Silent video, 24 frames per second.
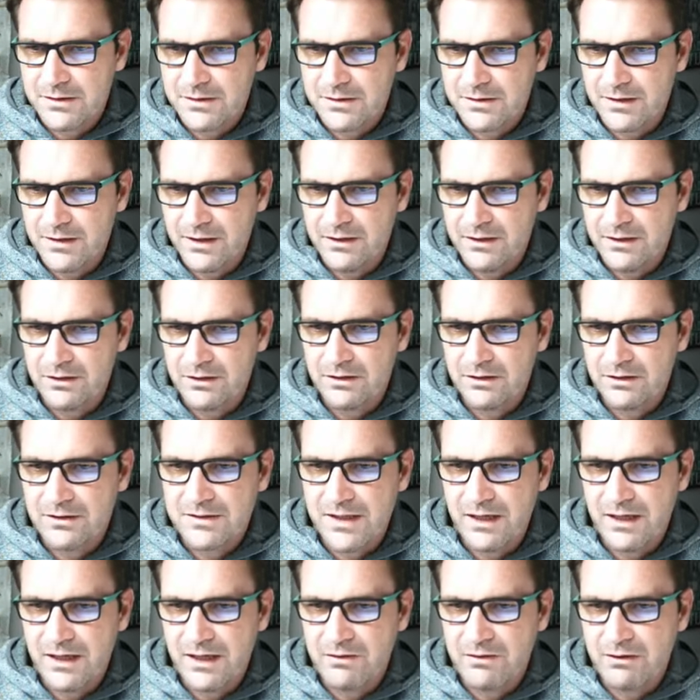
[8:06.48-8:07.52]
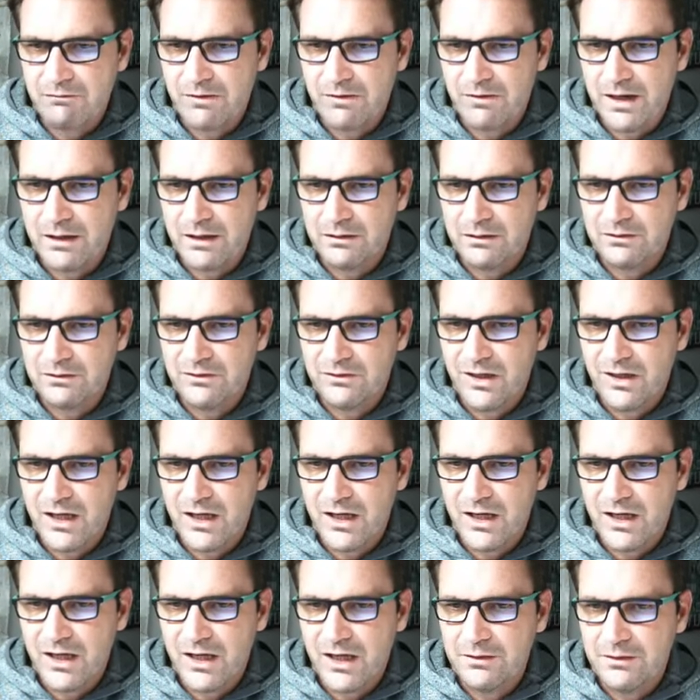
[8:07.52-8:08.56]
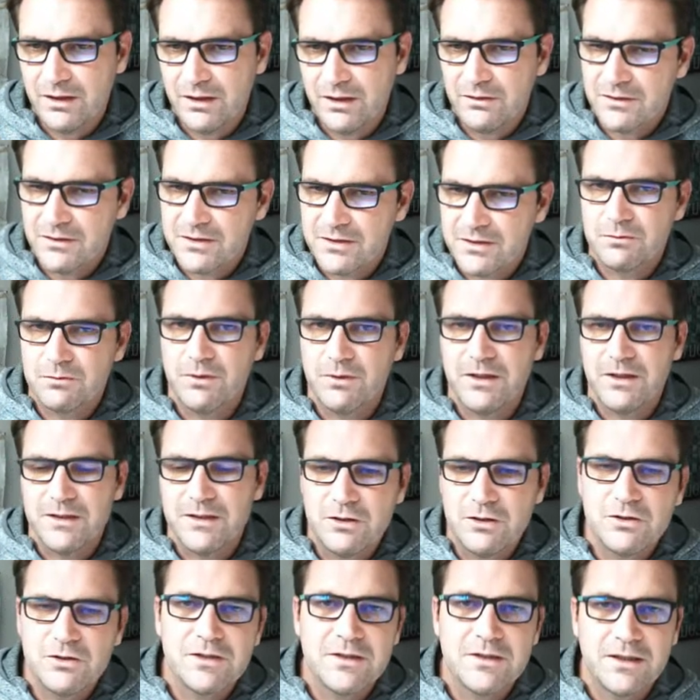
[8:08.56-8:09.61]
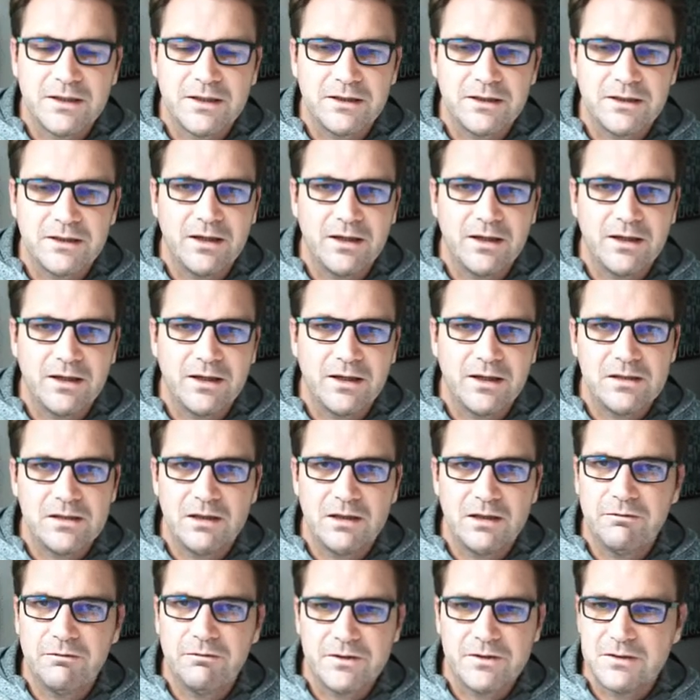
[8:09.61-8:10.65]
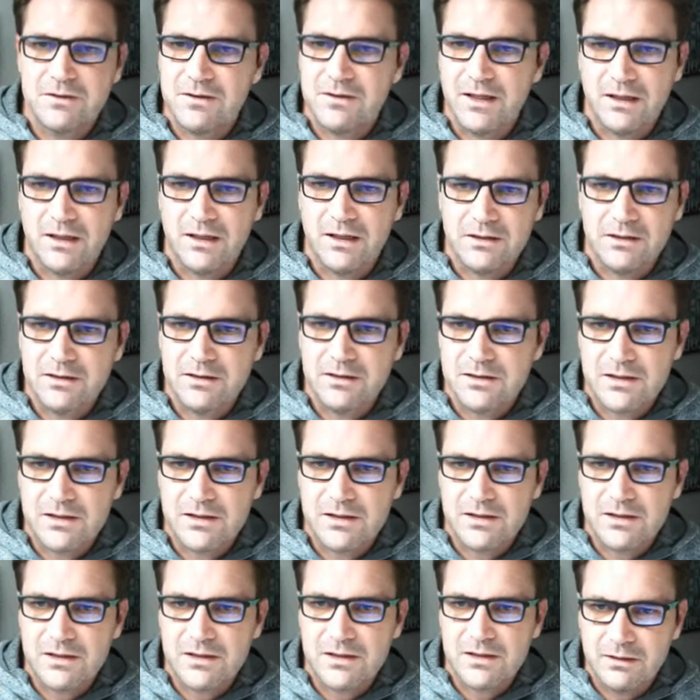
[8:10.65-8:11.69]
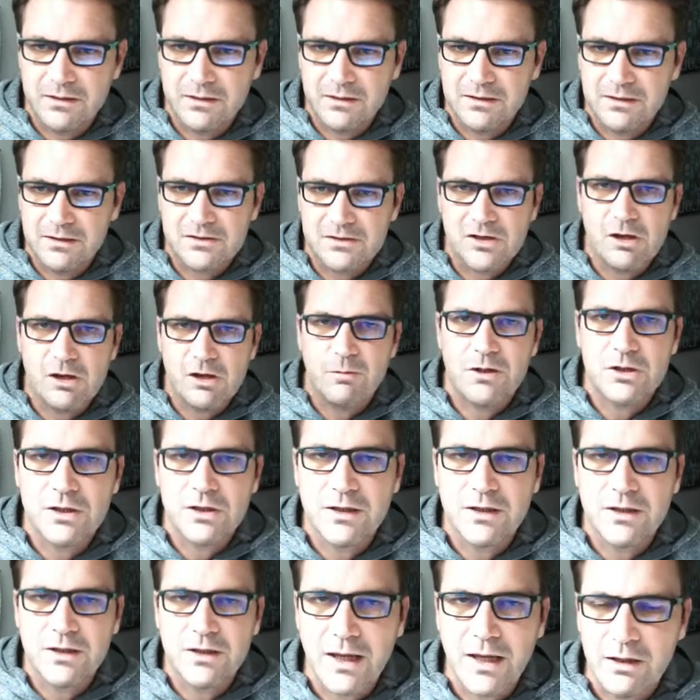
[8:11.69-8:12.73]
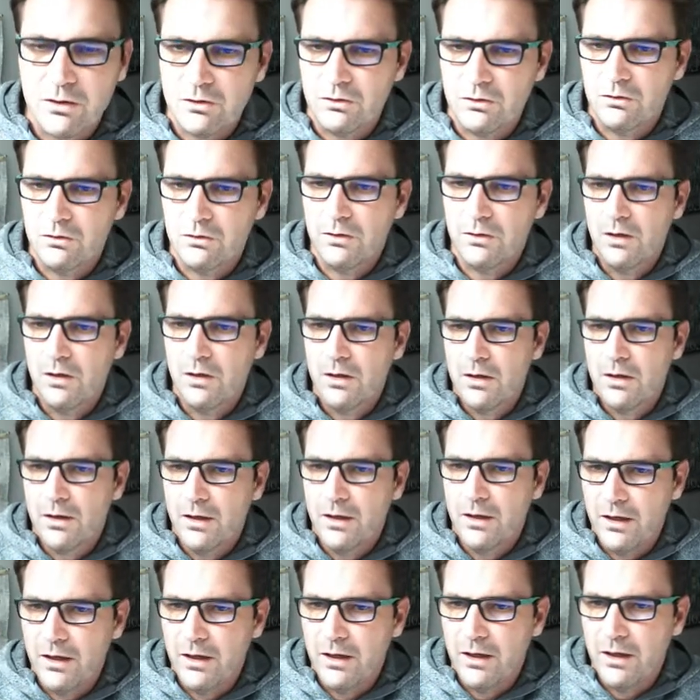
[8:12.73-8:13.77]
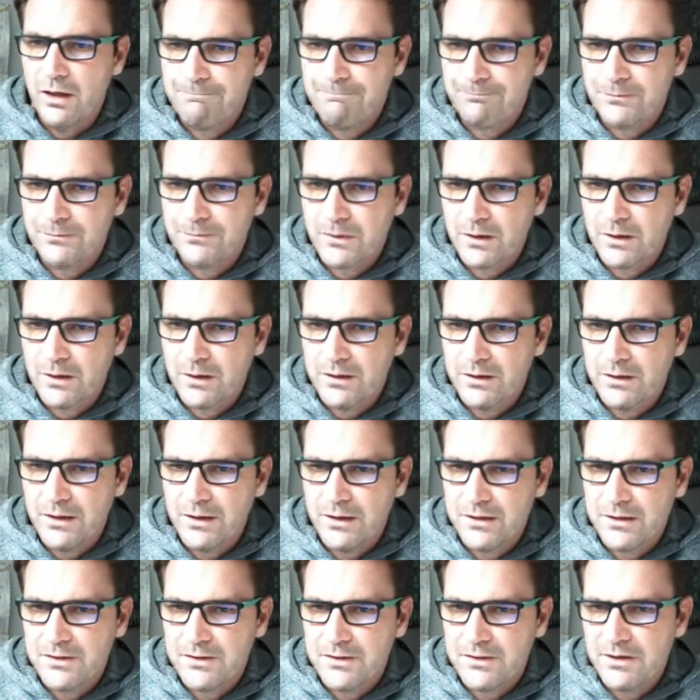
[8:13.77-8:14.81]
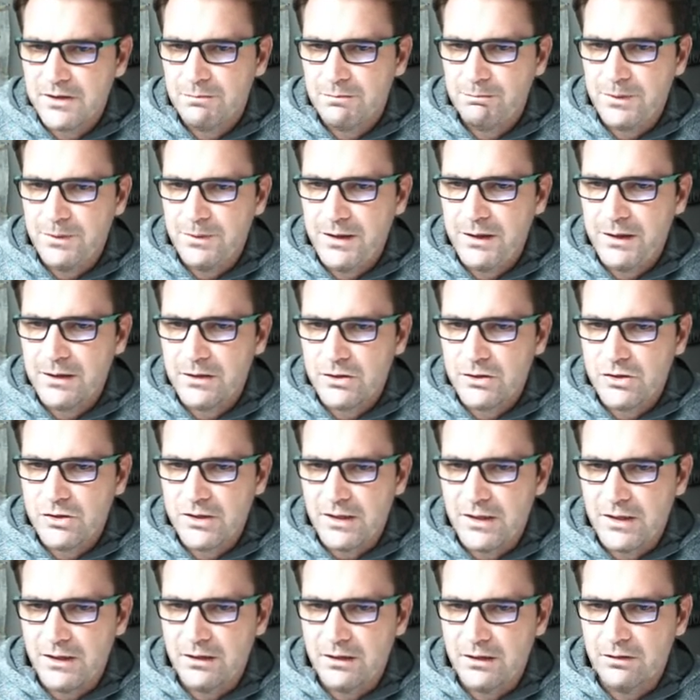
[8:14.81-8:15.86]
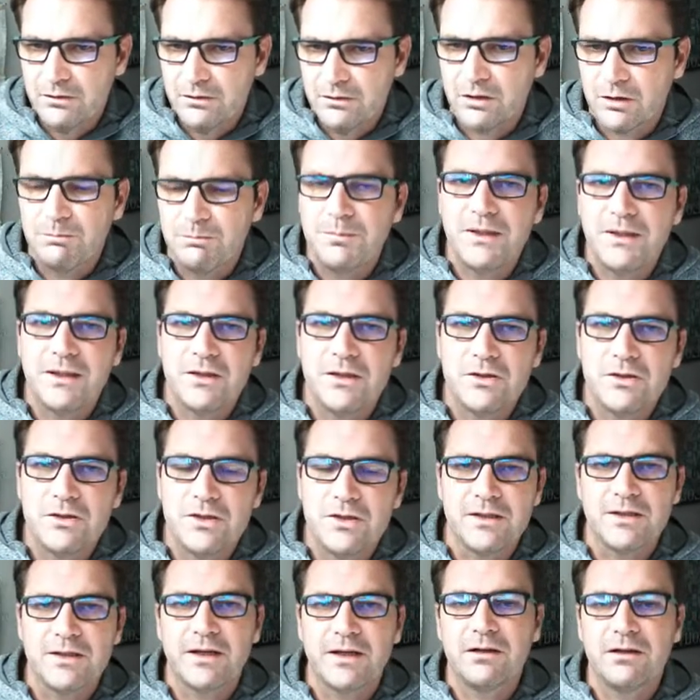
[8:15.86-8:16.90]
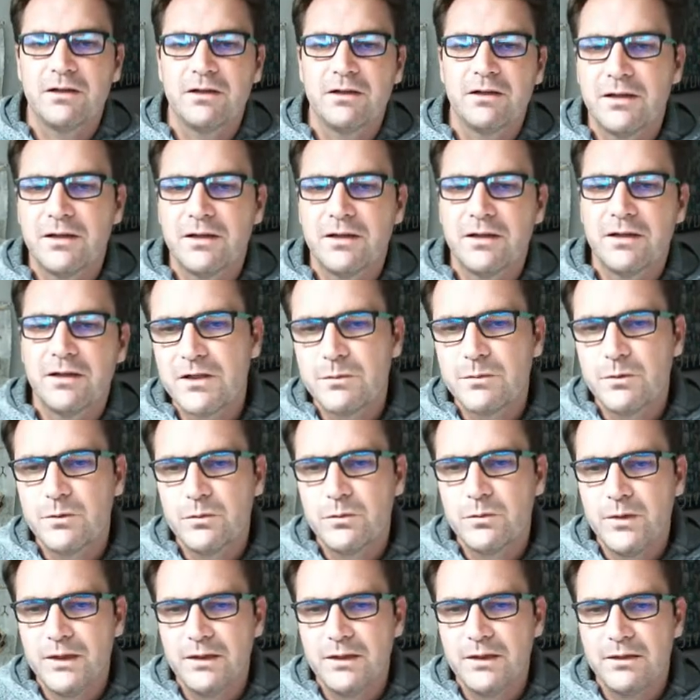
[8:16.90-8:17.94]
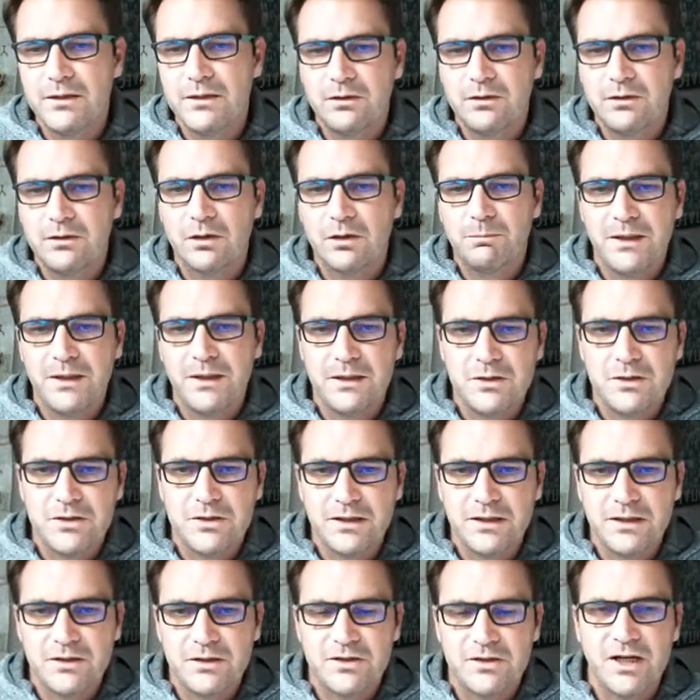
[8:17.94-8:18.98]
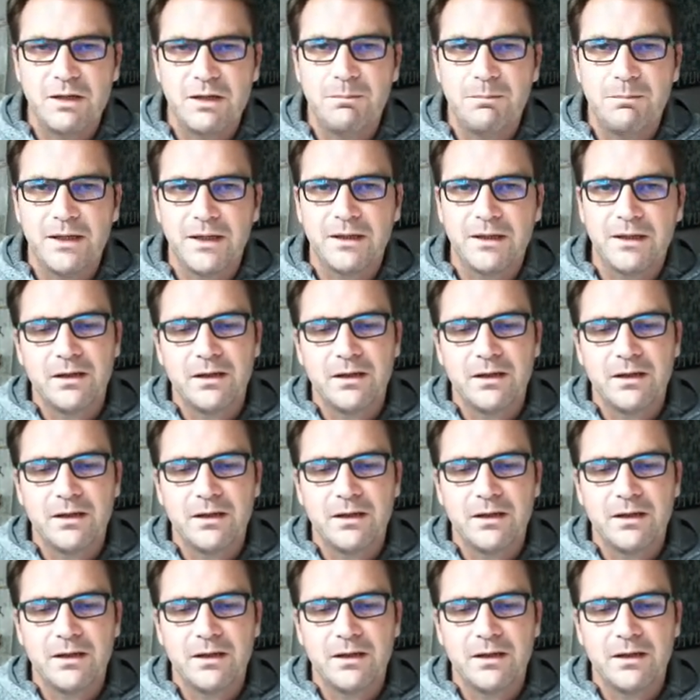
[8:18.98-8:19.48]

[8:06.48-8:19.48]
Then say it as file type. Now this is where it's interesting, and I just love this tech. It's so much you can do. Here it says PNG, .png, and the difference between .png and JPEG